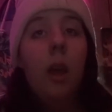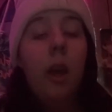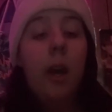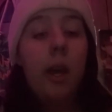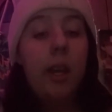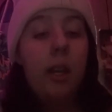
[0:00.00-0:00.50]

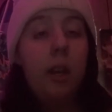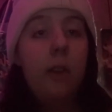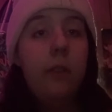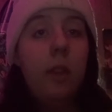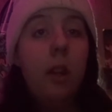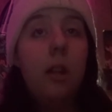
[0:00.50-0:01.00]
I
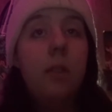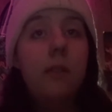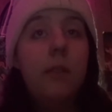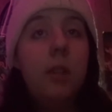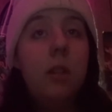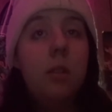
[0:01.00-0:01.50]
have not
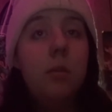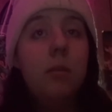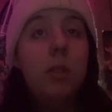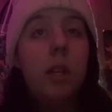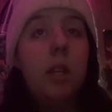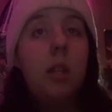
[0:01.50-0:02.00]

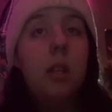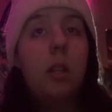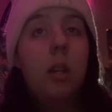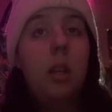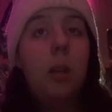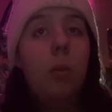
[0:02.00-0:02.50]
filmed in
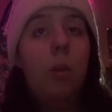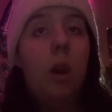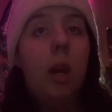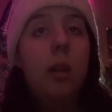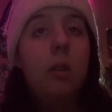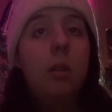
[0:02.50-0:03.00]
a
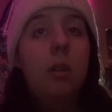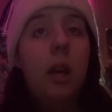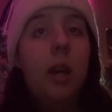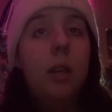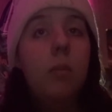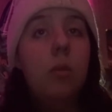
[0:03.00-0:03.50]
while.
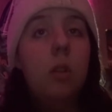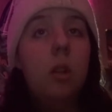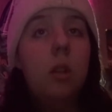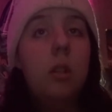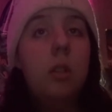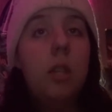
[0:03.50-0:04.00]
I am
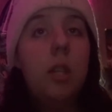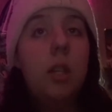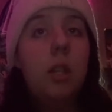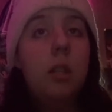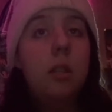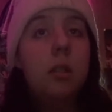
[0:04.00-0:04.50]

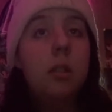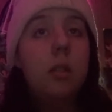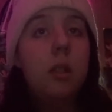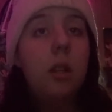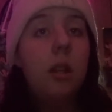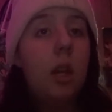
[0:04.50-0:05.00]
currently
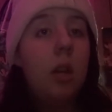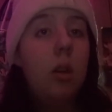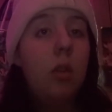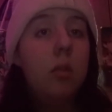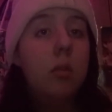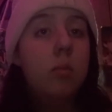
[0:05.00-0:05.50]
stuck at
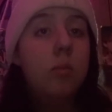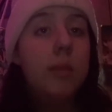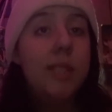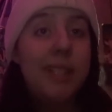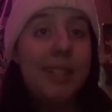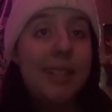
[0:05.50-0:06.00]
home,
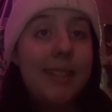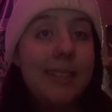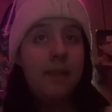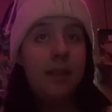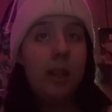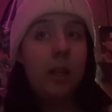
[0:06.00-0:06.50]
sick.
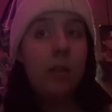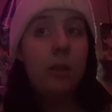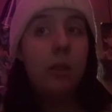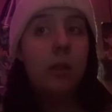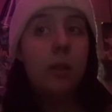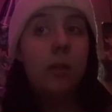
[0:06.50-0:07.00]
I don't
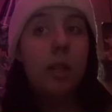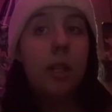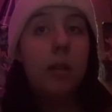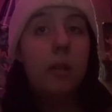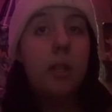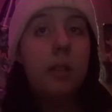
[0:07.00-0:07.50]
go anywhere
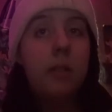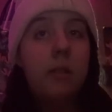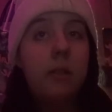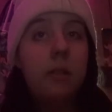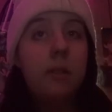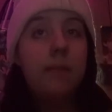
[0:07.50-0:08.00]
anyways.
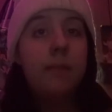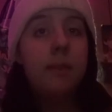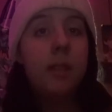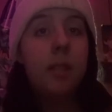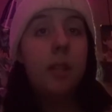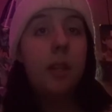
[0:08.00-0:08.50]

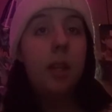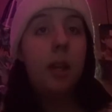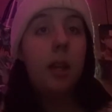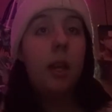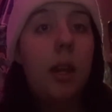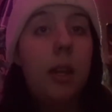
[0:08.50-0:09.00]

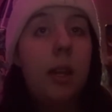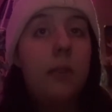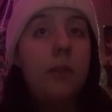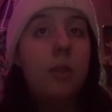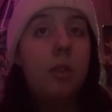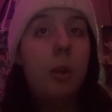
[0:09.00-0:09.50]
I have
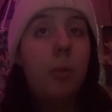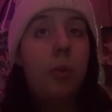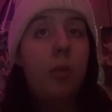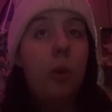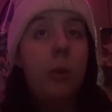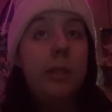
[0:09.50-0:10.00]
strep
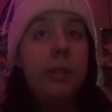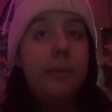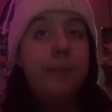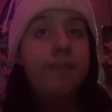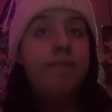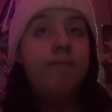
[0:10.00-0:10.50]
throat.
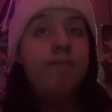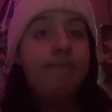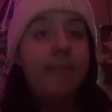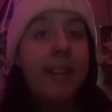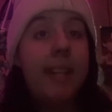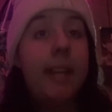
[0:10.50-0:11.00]

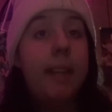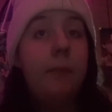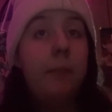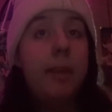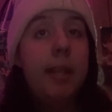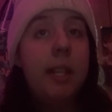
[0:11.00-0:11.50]
And I
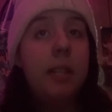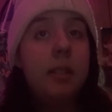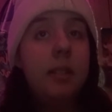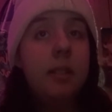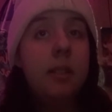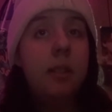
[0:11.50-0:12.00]
have
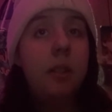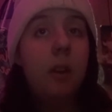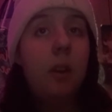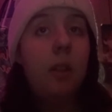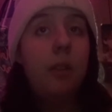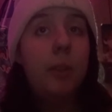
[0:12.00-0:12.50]
plans
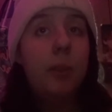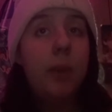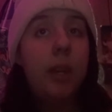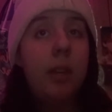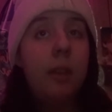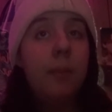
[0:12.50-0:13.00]
all this
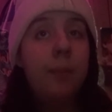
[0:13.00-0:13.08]
week.